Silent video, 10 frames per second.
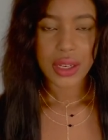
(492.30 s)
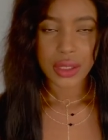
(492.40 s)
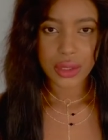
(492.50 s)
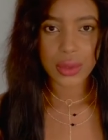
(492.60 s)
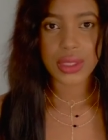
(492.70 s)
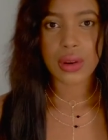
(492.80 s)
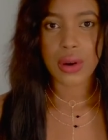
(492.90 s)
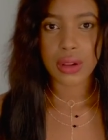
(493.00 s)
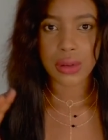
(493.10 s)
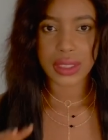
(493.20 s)
those
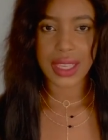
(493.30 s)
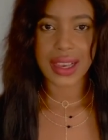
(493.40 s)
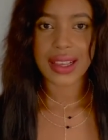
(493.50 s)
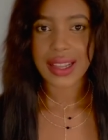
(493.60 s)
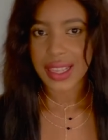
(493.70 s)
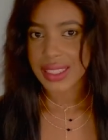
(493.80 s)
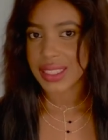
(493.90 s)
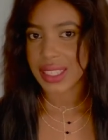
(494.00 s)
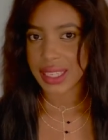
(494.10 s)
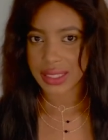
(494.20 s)
colors are
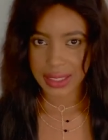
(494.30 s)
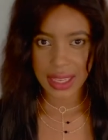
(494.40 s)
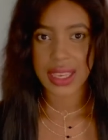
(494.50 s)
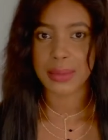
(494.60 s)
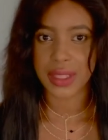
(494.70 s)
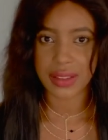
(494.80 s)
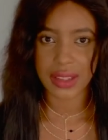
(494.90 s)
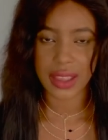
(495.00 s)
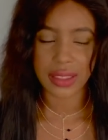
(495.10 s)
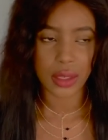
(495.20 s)
classy and timeless
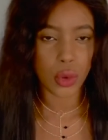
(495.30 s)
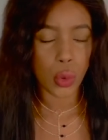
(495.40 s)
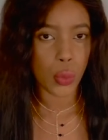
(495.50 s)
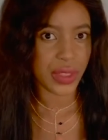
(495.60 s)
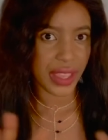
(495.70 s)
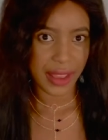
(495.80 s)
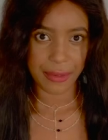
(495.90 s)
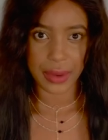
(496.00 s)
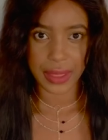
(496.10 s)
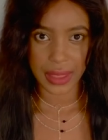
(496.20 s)
and they go with
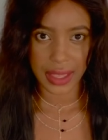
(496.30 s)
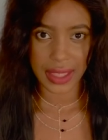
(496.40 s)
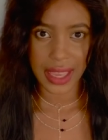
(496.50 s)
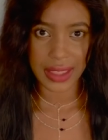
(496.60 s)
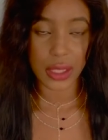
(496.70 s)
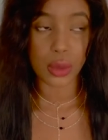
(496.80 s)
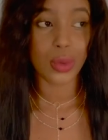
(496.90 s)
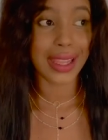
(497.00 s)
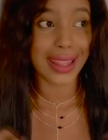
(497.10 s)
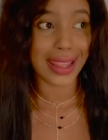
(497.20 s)
everything and they
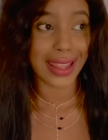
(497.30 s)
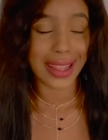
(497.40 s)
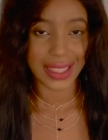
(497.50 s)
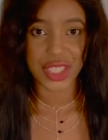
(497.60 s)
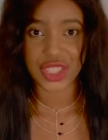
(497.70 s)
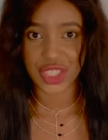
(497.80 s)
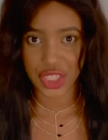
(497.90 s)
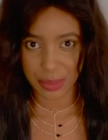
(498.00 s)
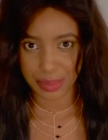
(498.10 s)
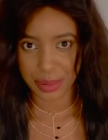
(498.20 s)
look less
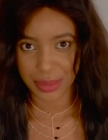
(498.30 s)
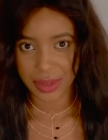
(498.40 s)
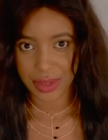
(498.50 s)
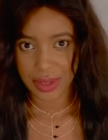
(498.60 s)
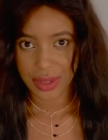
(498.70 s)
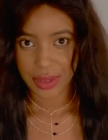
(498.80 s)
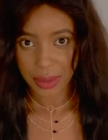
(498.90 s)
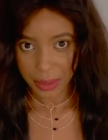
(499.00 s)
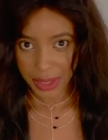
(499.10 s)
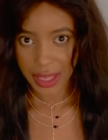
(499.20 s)
cheap
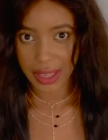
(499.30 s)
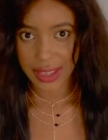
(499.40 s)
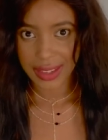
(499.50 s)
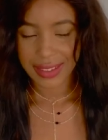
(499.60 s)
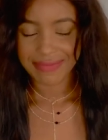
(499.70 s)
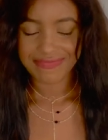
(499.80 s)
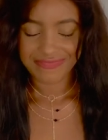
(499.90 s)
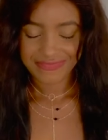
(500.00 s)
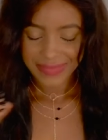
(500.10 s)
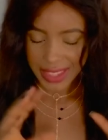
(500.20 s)
okay
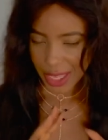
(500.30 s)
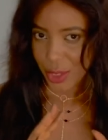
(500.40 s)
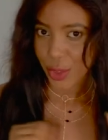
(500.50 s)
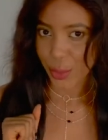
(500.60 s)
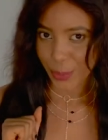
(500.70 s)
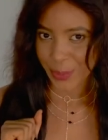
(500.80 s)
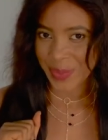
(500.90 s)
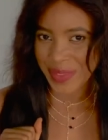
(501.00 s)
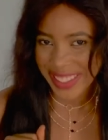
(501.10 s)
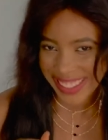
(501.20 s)

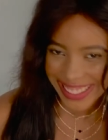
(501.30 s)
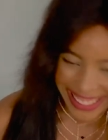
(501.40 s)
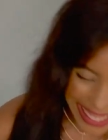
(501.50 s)
thank